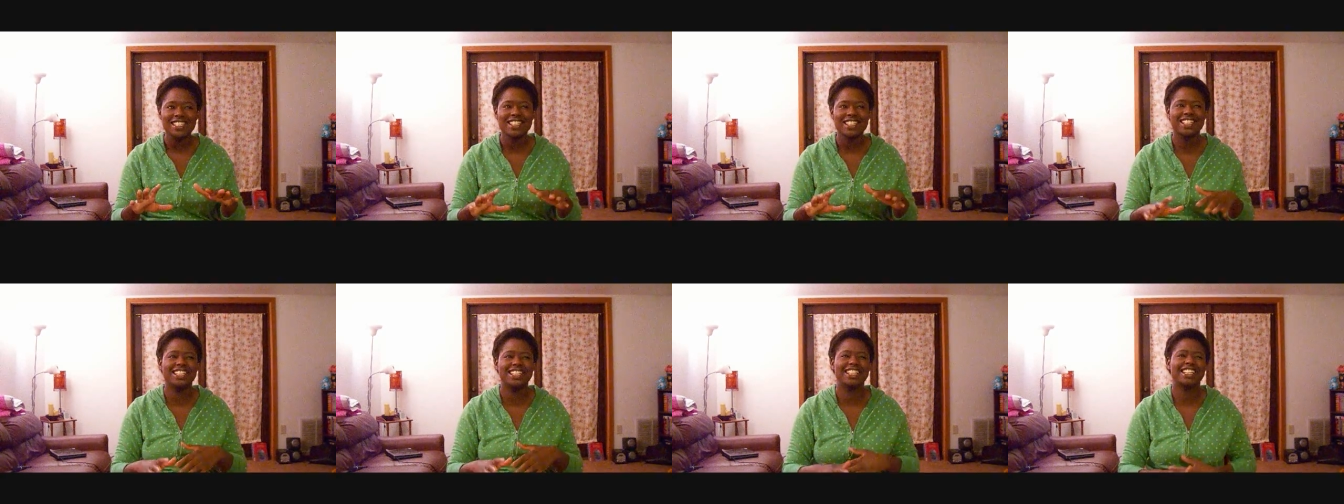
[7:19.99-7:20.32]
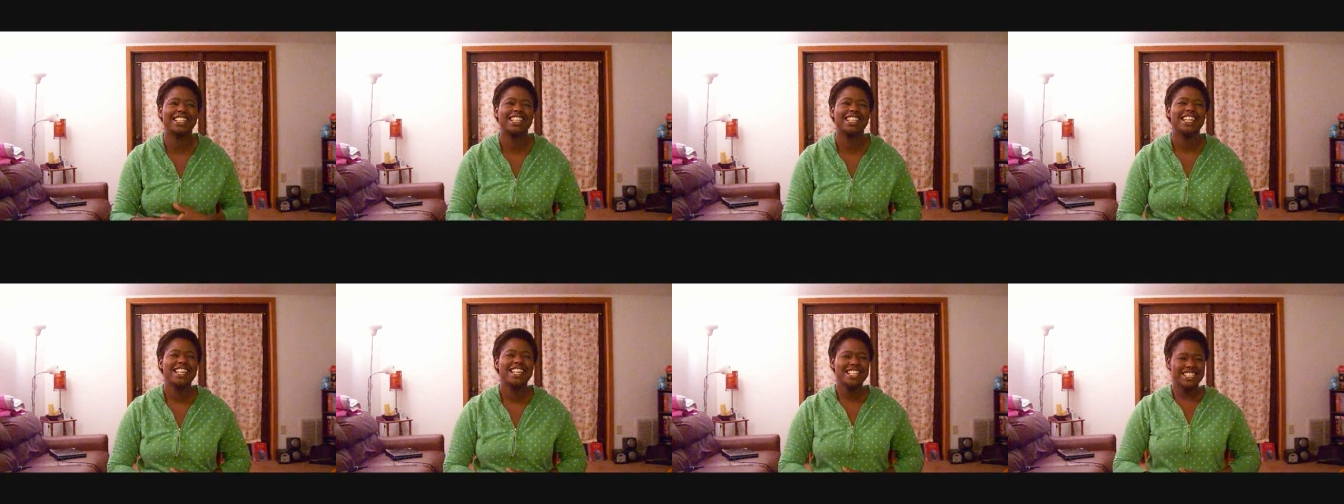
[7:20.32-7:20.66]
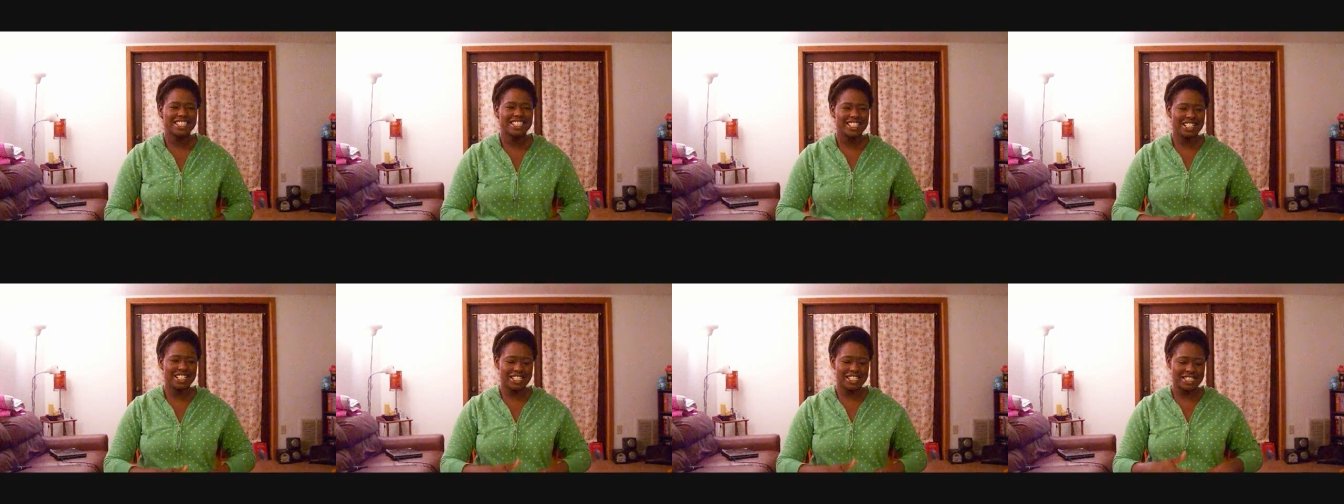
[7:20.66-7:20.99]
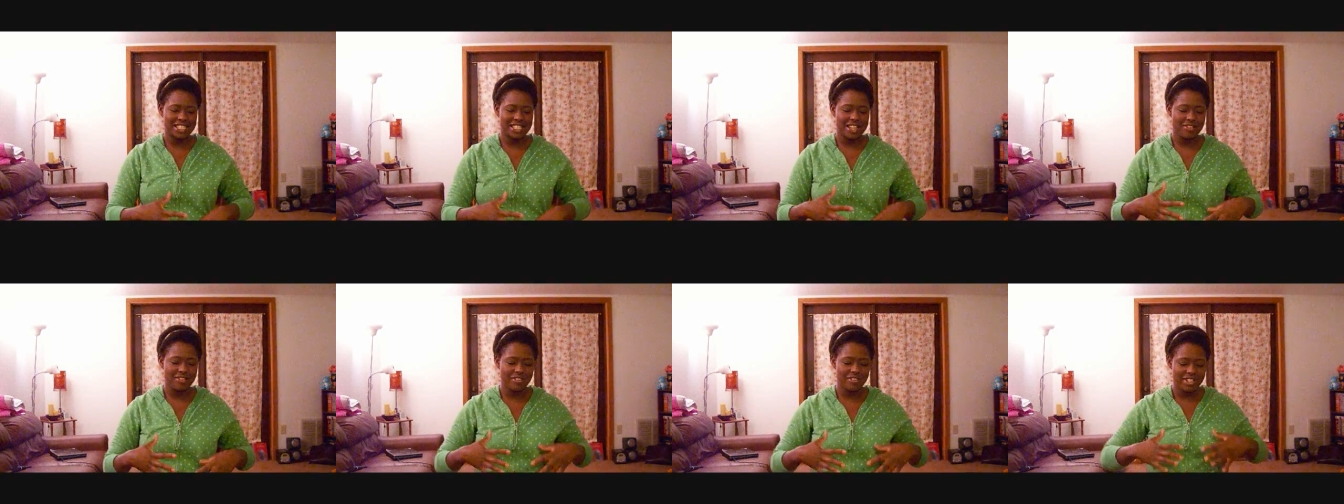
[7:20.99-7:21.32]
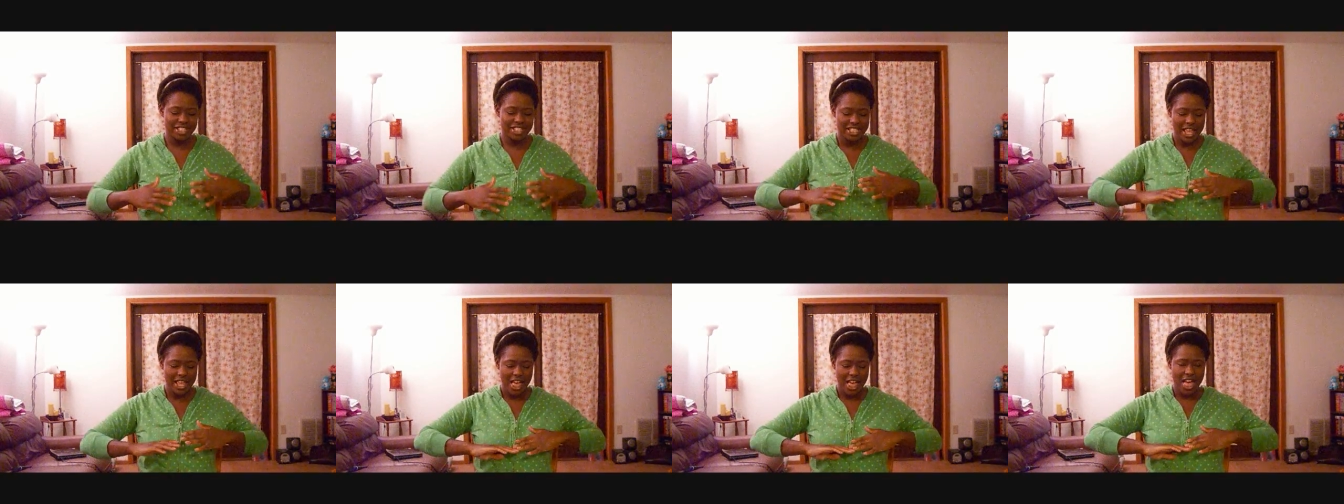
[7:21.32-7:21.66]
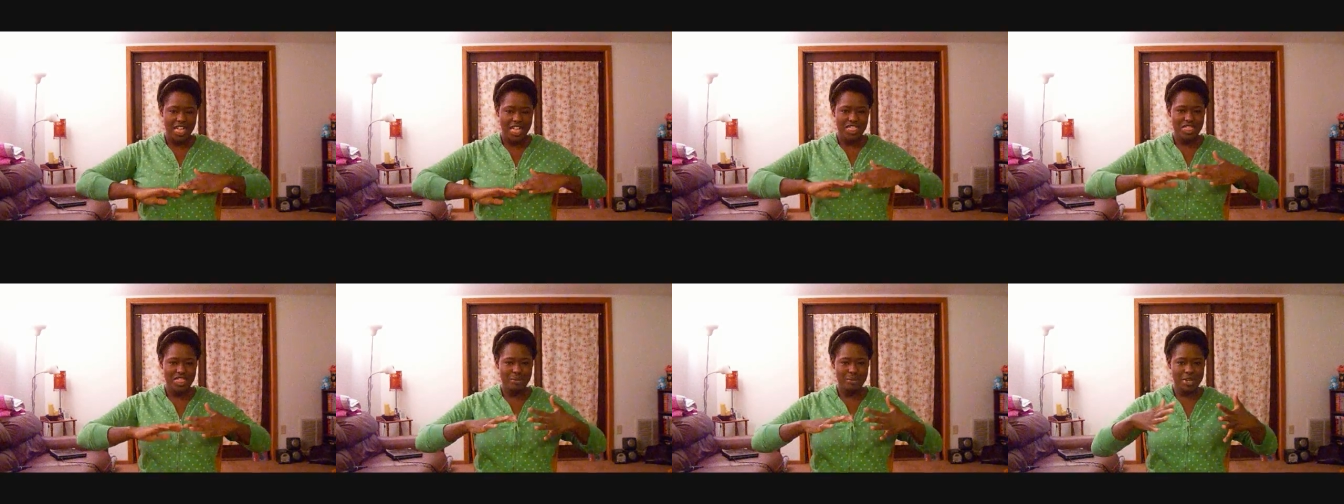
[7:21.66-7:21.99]
It's gonna save us
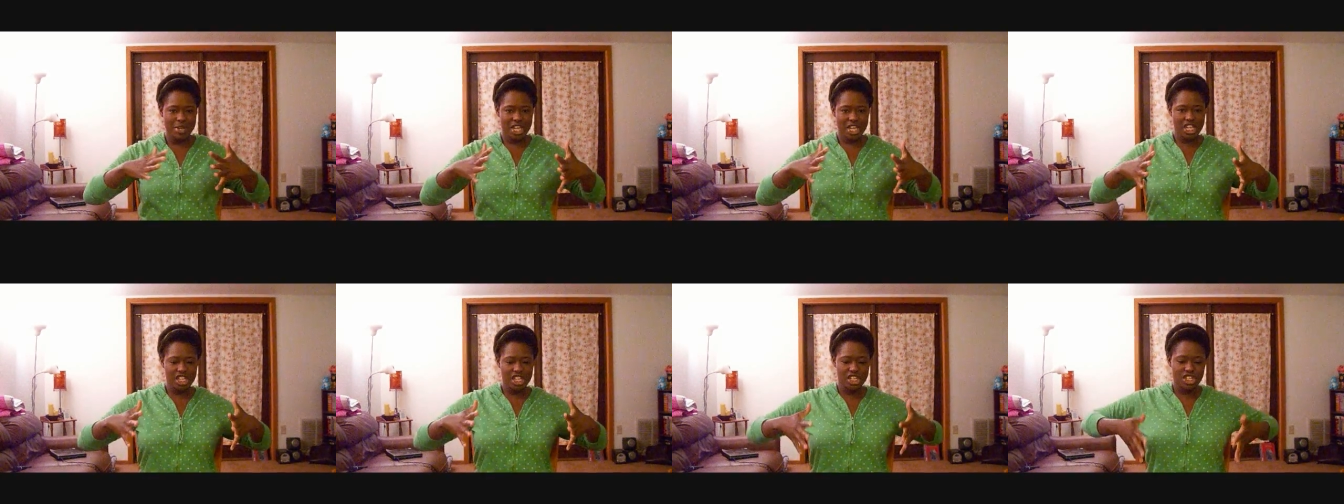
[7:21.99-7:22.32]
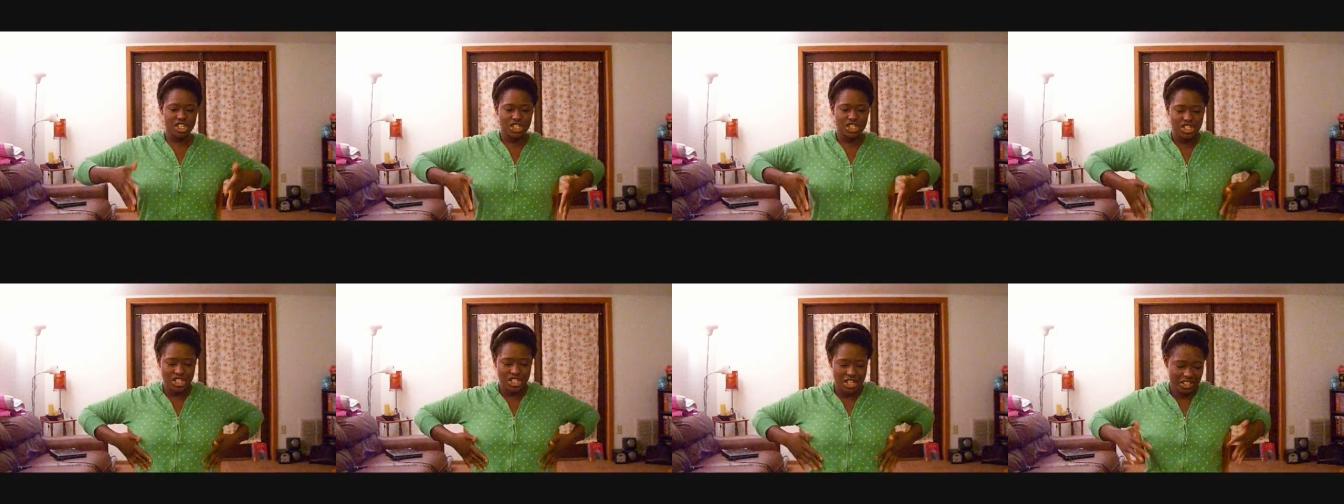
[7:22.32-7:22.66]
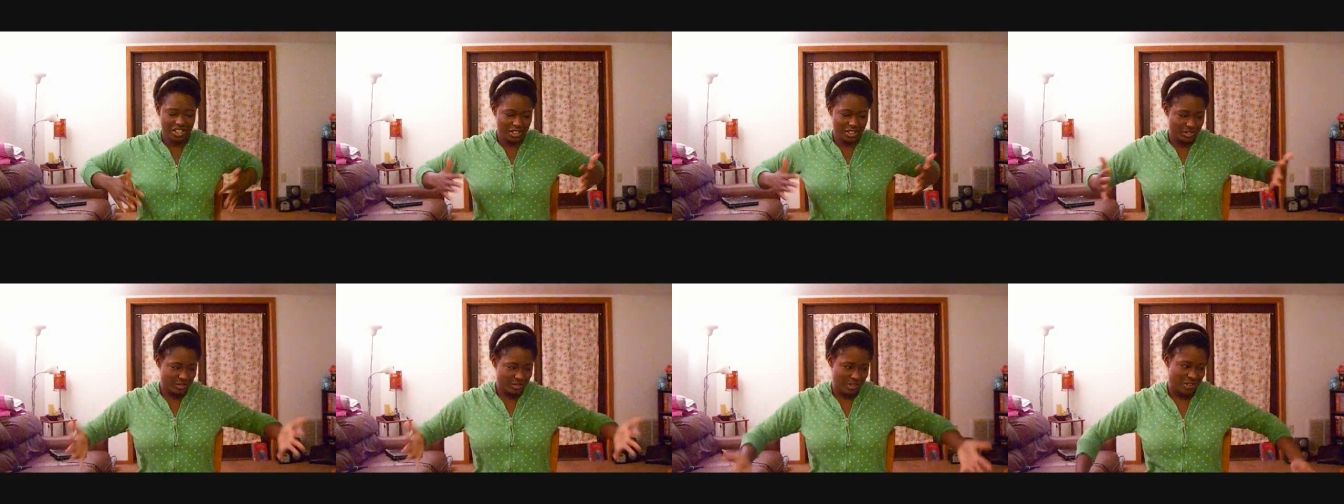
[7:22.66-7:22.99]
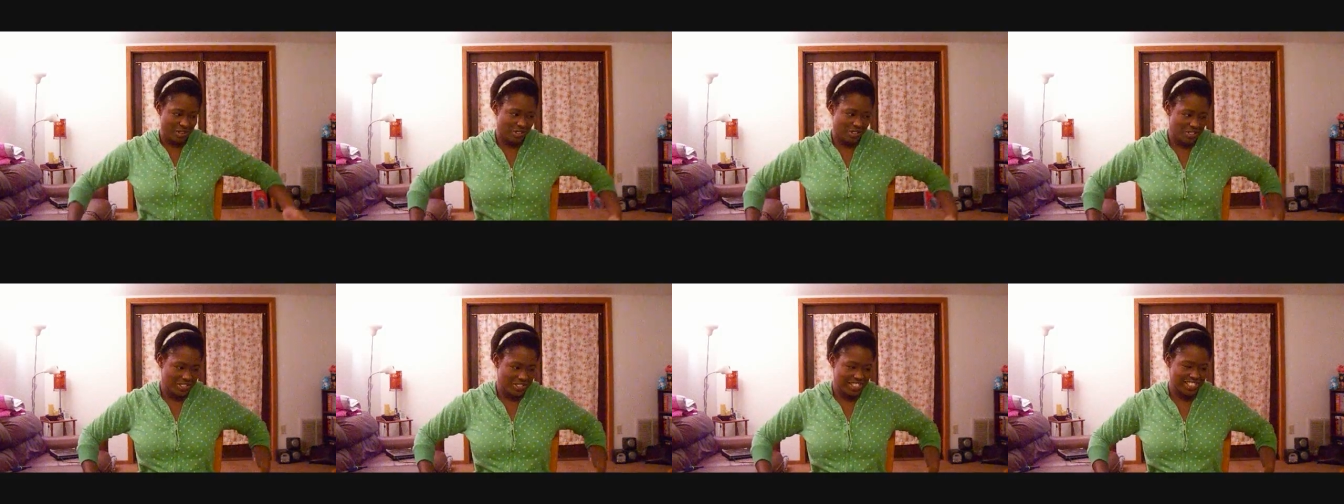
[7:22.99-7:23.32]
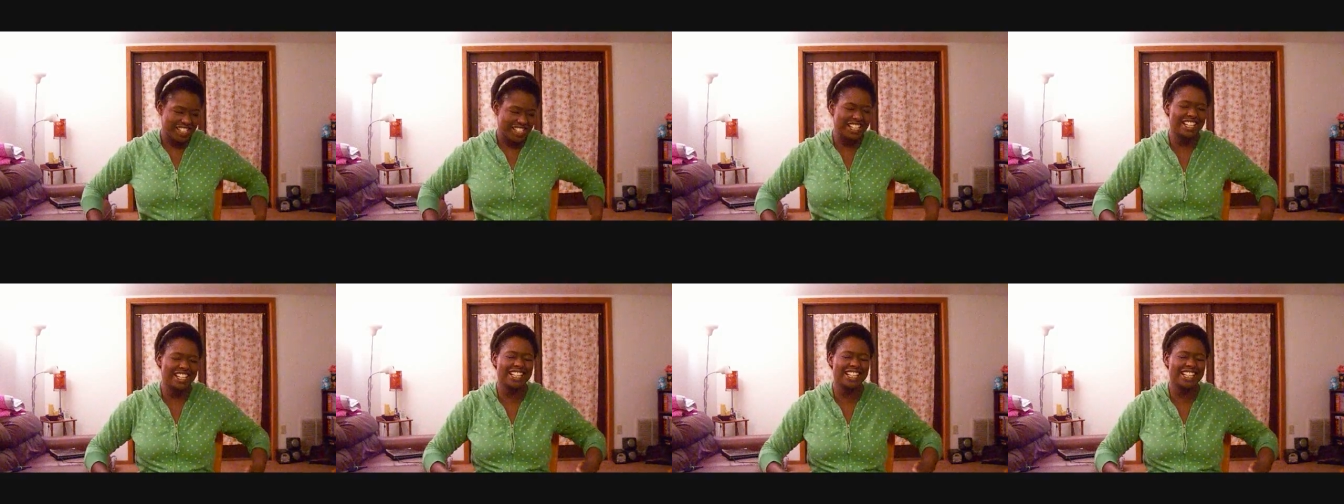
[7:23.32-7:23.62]
the big jelly rolls.